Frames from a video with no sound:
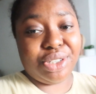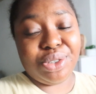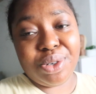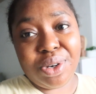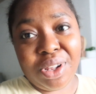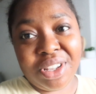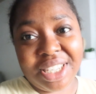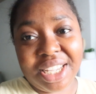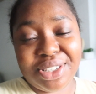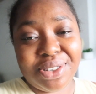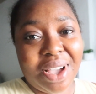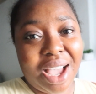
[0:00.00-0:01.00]
shoe
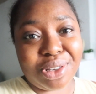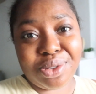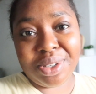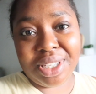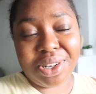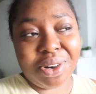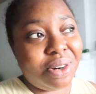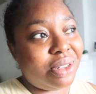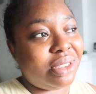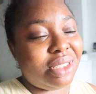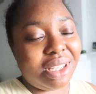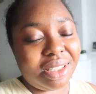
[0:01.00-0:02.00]
closet so out with the
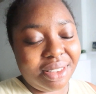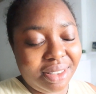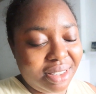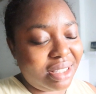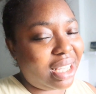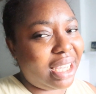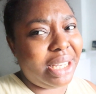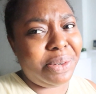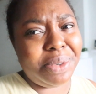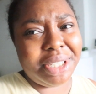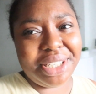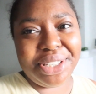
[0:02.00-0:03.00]
old
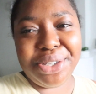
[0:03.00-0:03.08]
in with the